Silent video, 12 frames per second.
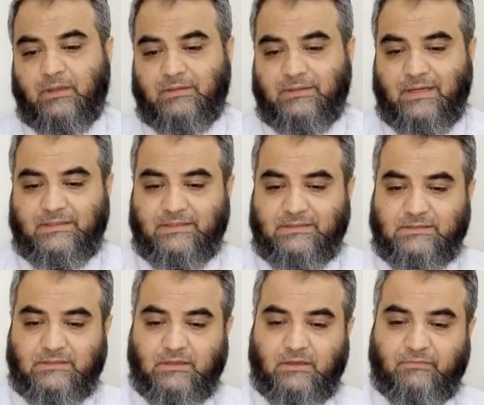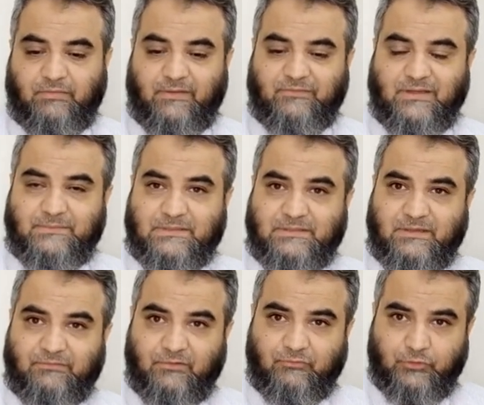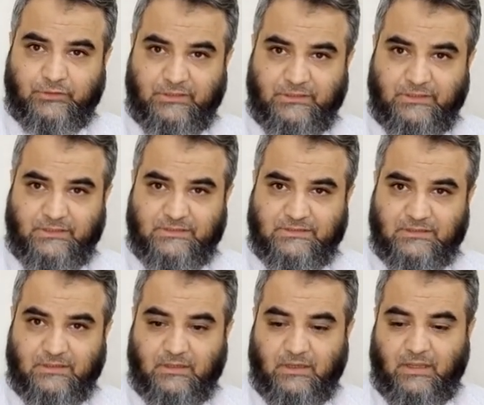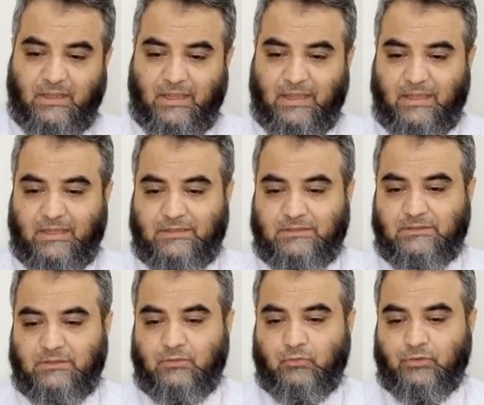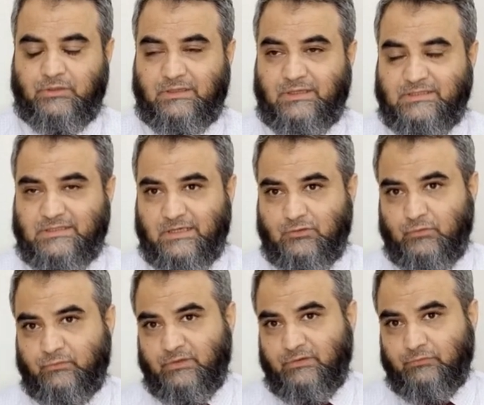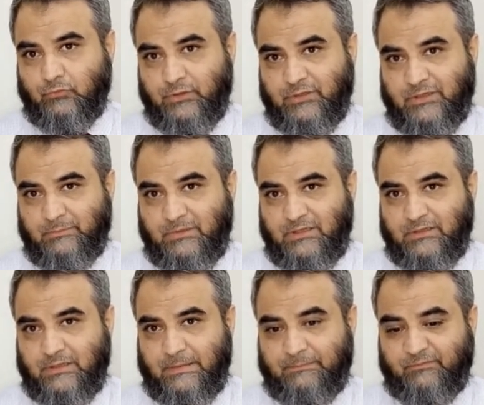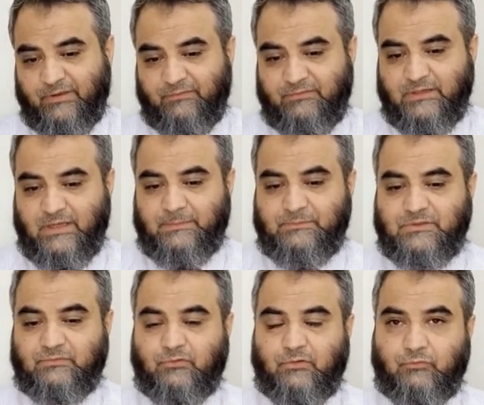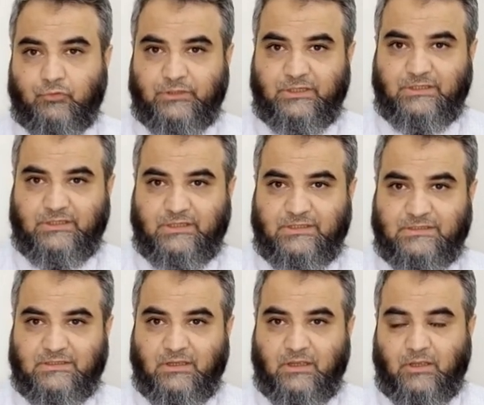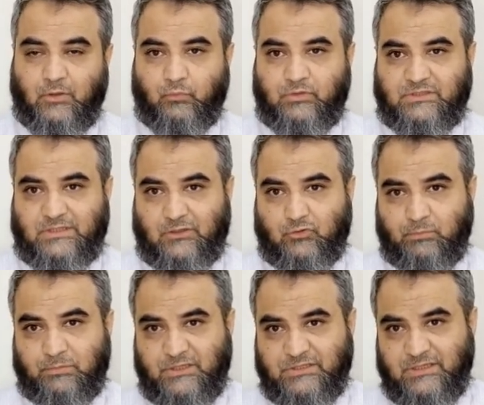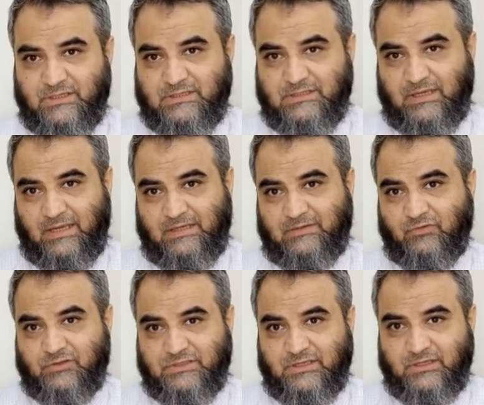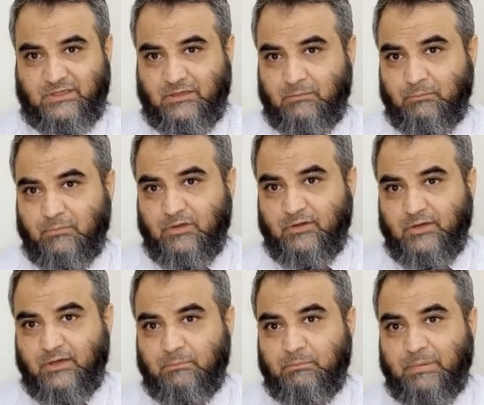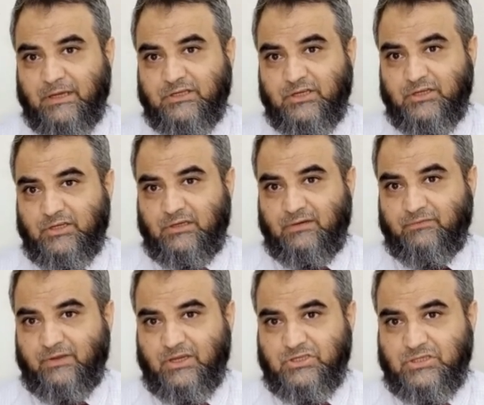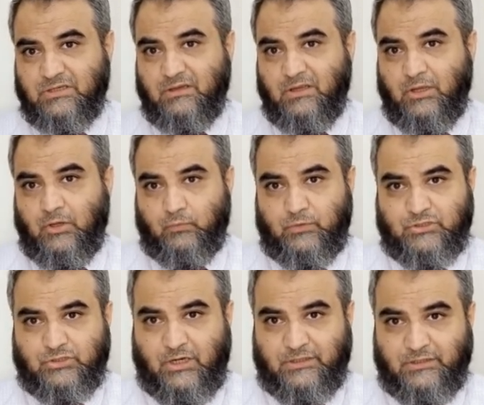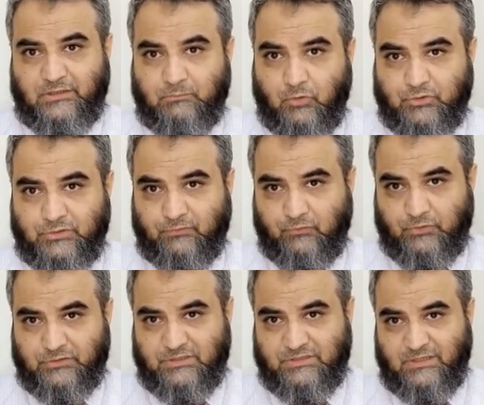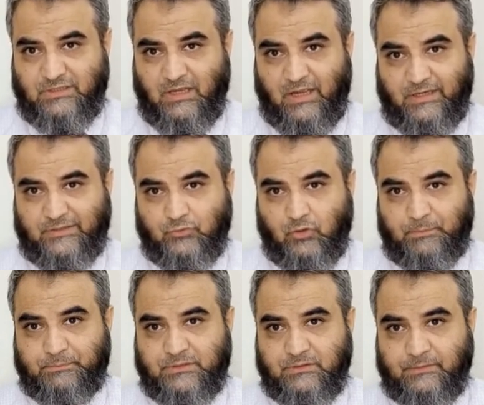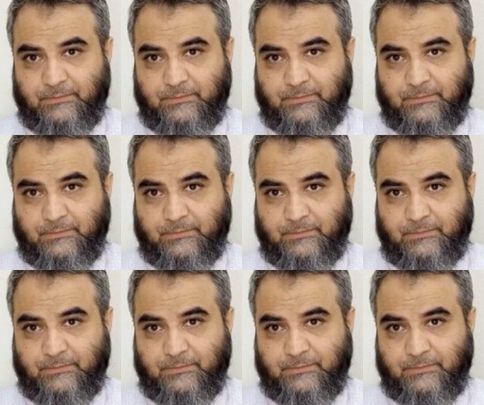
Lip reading: that is 5 times a day for 14 days, and oral acyclovir 400 milligram 5 times for 14 days with cycloplegics. And for secondary bacterial infection, we started moxifloxacin eye drops.